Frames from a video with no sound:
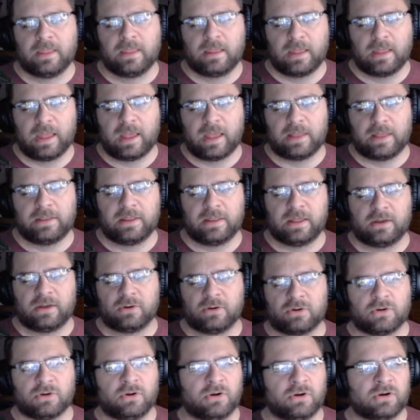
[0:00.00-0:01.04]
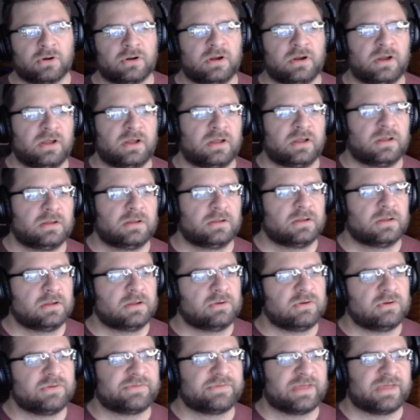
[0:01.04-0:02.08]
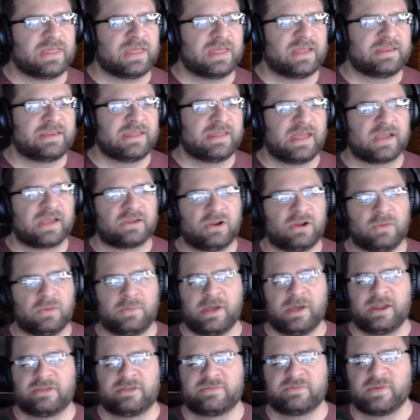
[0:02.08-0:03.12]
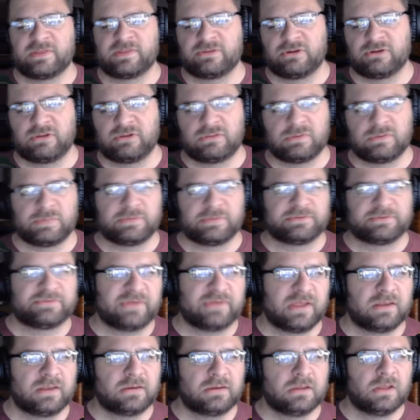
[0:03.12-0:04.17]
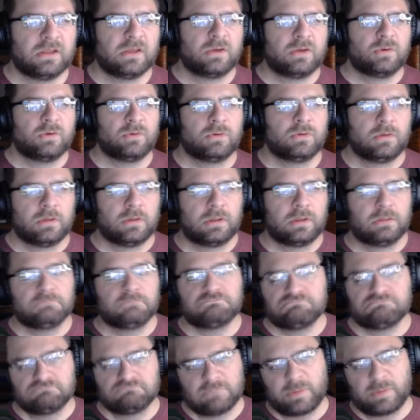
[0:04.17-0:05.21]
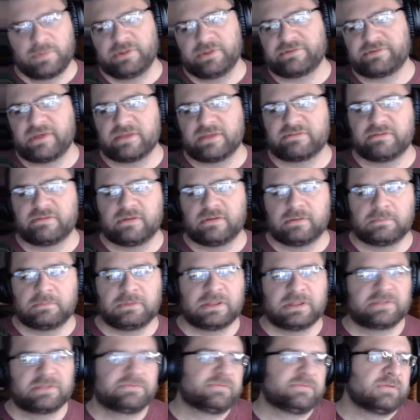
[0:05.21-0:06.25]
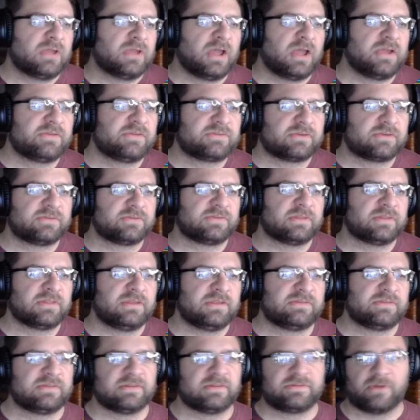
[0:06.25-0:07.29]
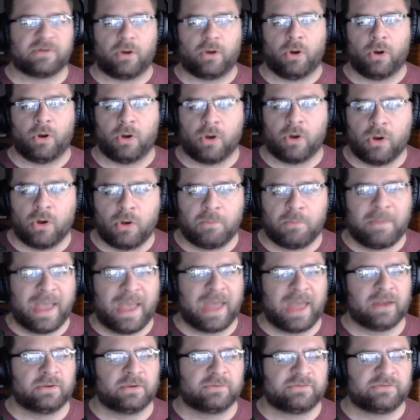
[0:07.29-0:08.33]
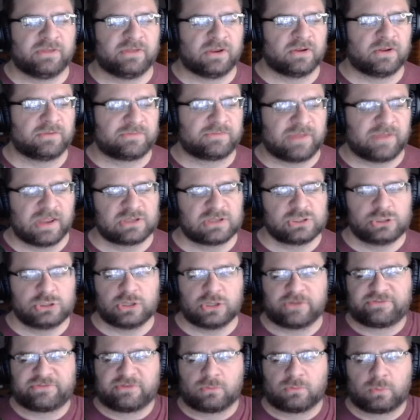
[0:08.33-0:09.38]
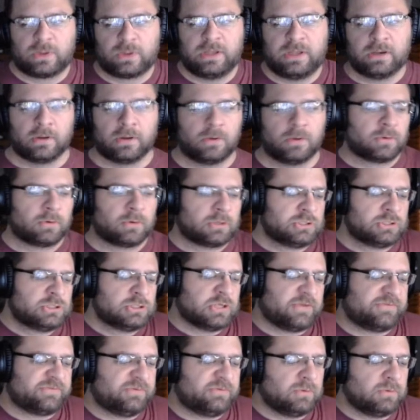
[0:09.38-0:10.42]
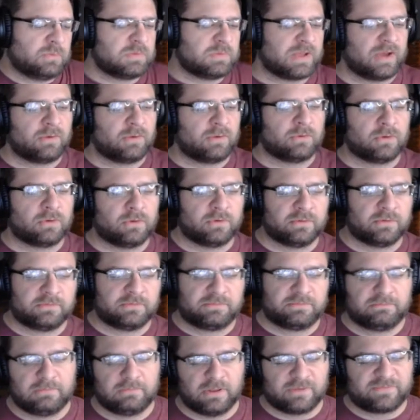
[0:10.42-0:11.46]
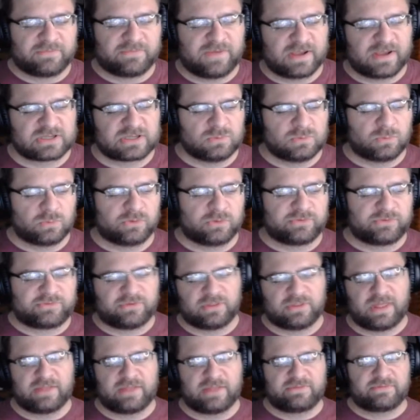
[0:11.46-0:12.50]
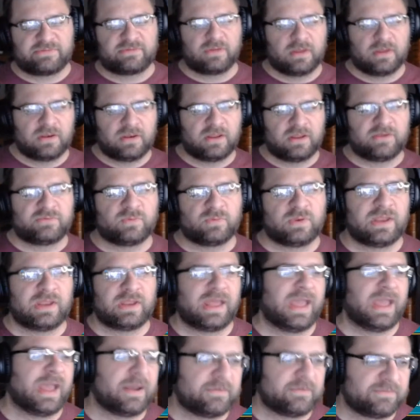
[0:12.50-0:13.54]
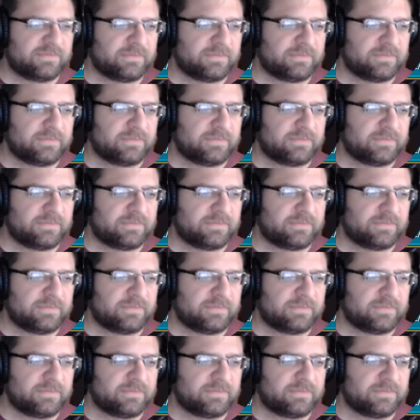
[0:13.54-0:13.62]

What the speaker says: And then her aura, increase ally attack in all battles by 33%. I mean, it's honestly, I mean, it's nice because at least it's all battles, you know, it's not just Arena or just Doom Tower or, you know, Faction Wars. So that's a nice one to have.